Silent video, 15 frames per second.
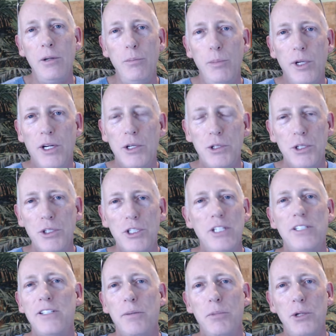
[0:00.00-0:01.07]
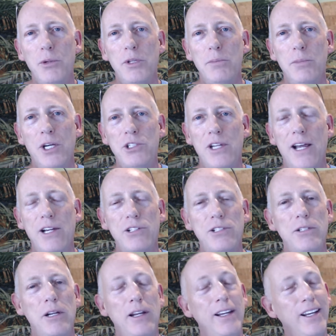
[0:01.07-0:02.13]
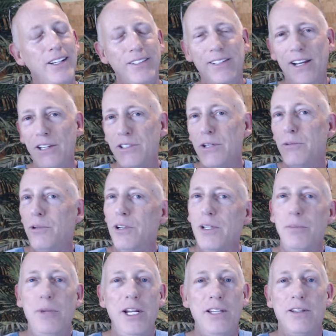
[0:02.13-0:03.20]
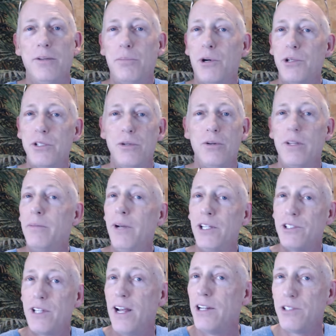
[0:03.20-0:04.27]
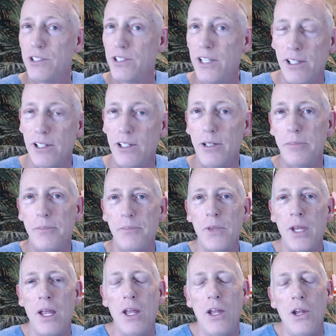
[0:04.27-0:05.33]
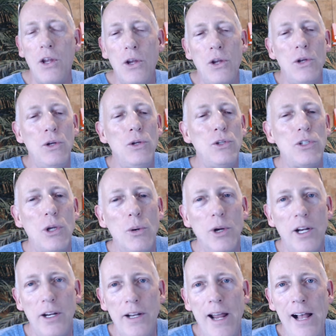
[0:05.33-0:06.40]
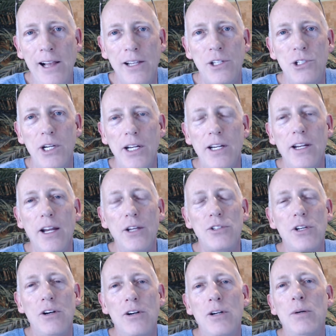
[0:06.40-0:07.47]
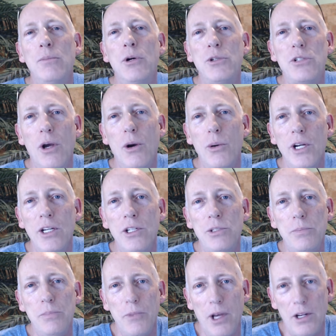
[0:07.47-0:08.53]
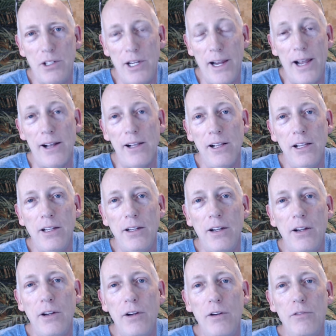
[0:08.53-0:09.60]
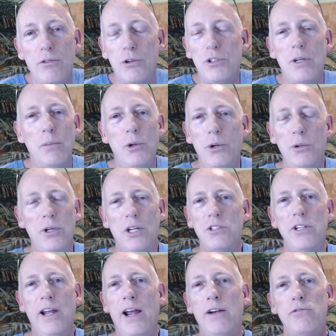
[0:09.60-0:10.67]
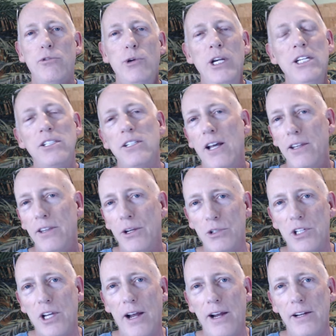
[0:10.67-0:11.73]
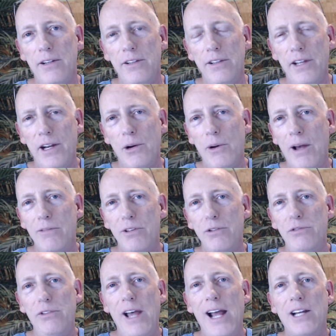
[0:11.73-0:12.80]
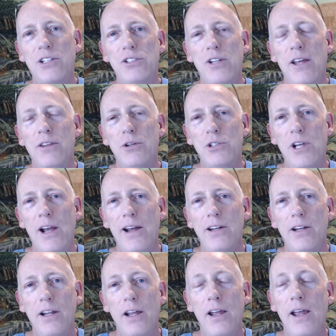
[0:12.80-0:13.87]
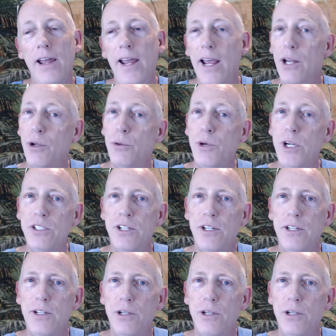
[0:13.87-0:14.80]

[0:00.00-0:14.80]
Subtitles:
because you see somebody with a mustache, it doesn't really mean the person with the mustache is Hitler. So an analogy is almost always a tell for someone who doesn't have reason on their side. They don't have the facts on their side. And the reason